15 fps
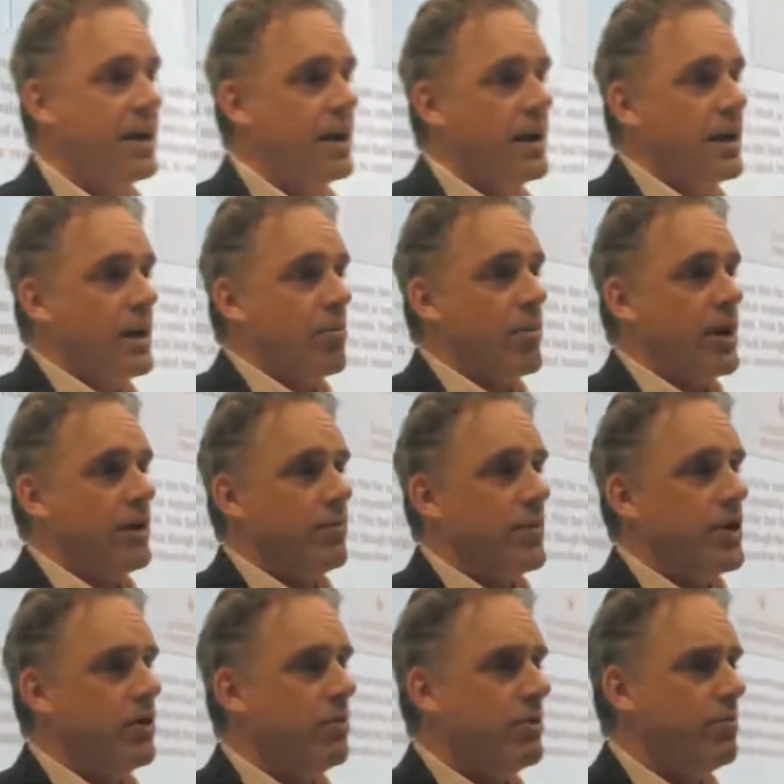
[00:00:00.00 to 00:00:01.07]
I mean,
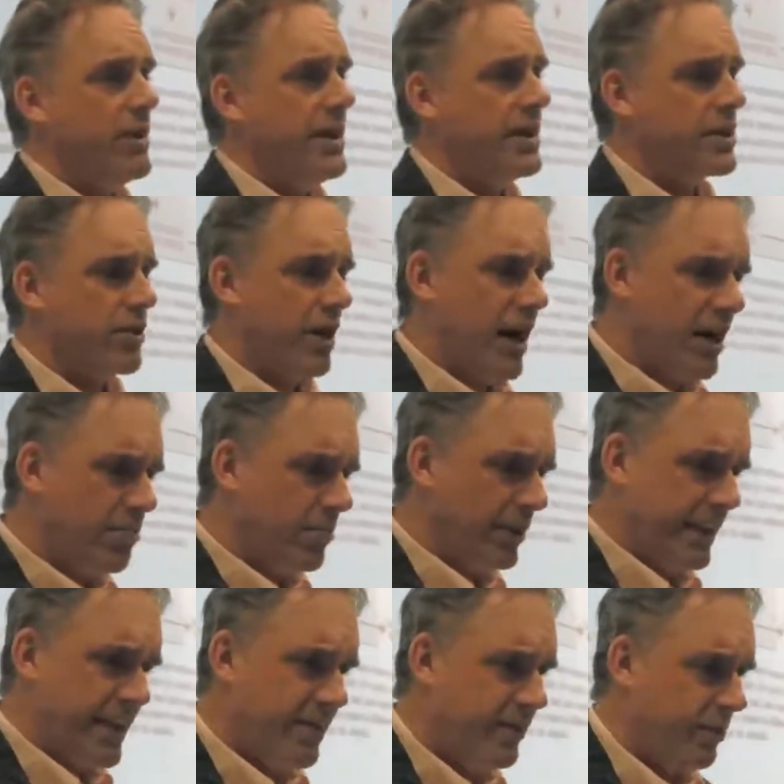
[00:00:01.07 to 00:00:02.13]
human beings are
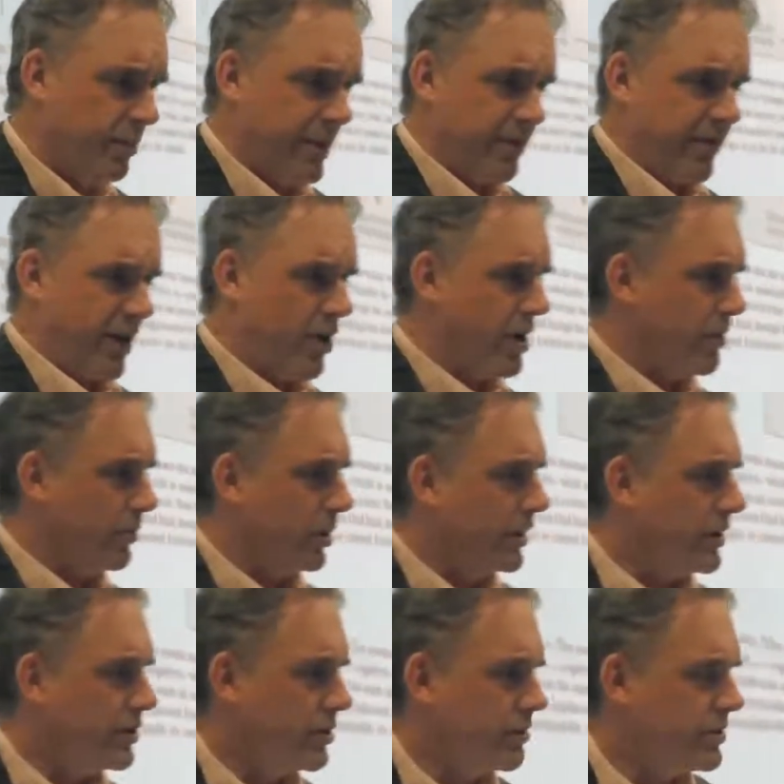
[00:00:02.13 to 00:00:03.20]
unbelievably variable
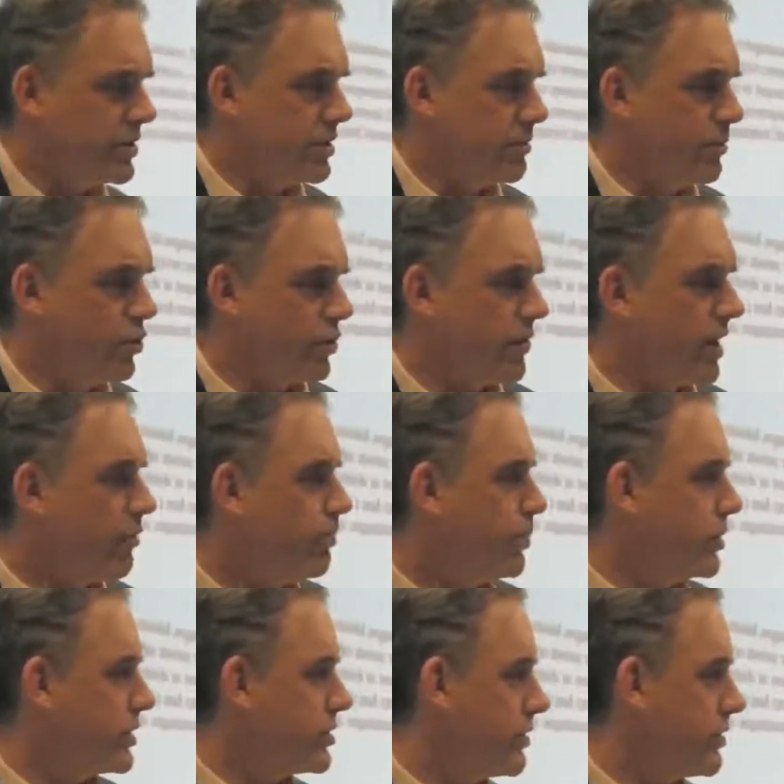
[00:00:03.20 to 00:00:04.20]
in terms of their motor output.